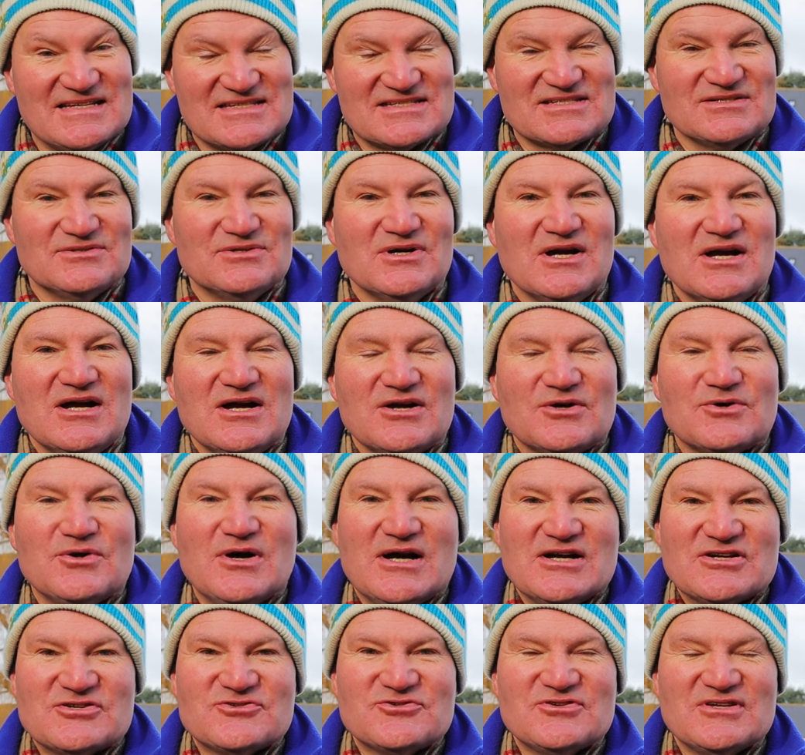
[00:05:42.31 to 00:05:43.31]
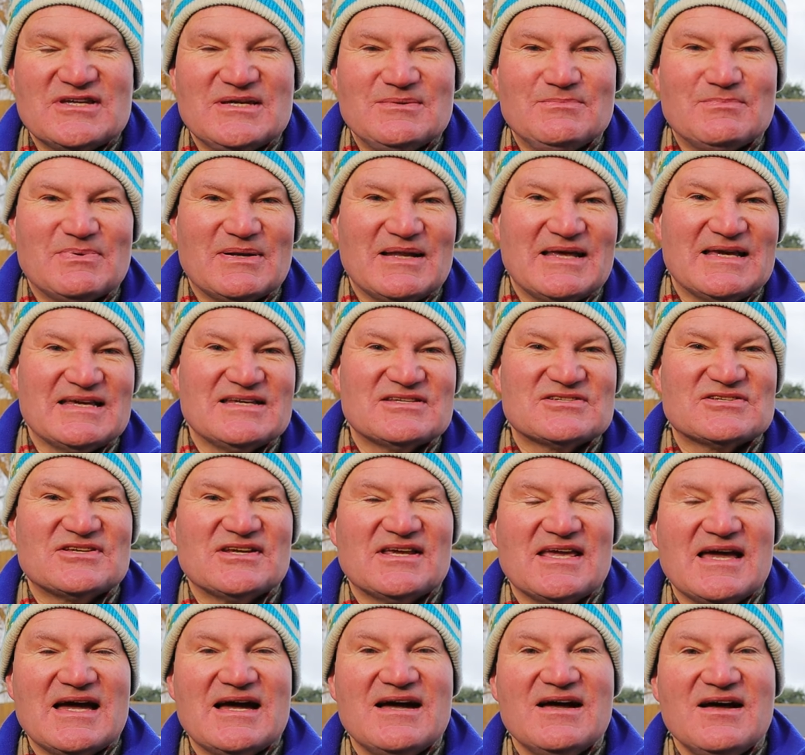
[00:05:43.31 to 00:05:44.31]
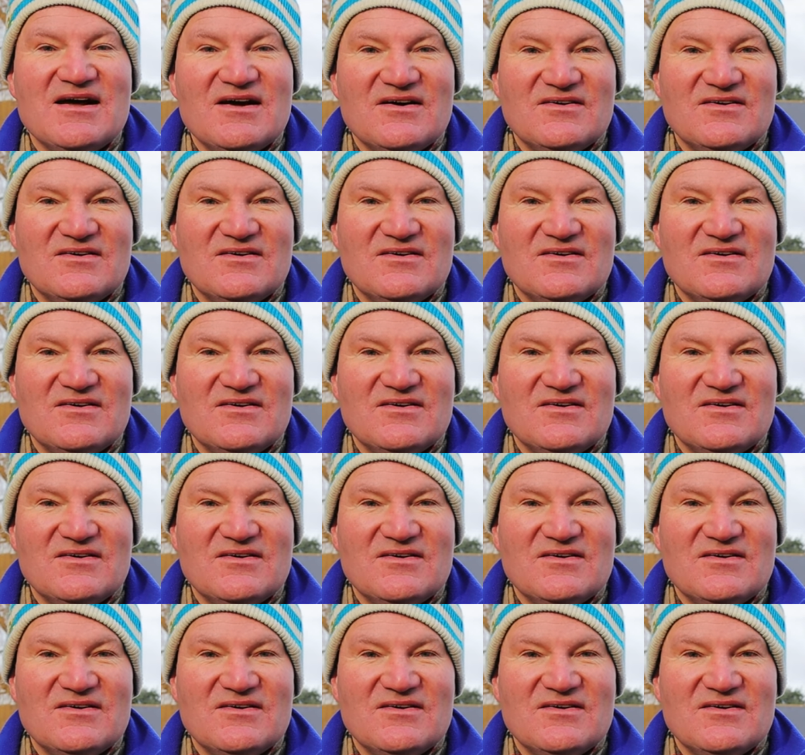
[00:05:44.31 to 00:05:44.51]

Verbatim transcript: It's still quite a tricky place to get